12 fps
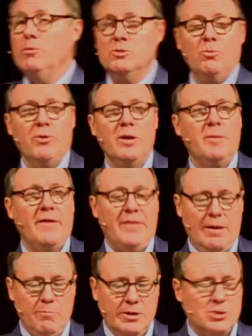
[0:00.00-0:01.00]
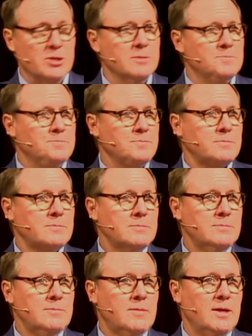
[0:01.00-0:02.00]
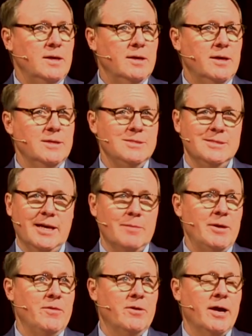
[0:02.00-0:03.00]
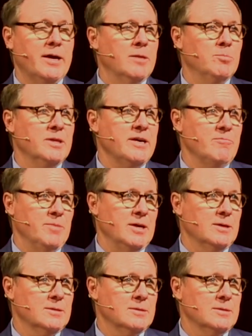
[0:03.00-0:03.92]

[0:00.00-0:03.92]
was worried about that mission because he's like, man, they're not going to believe me.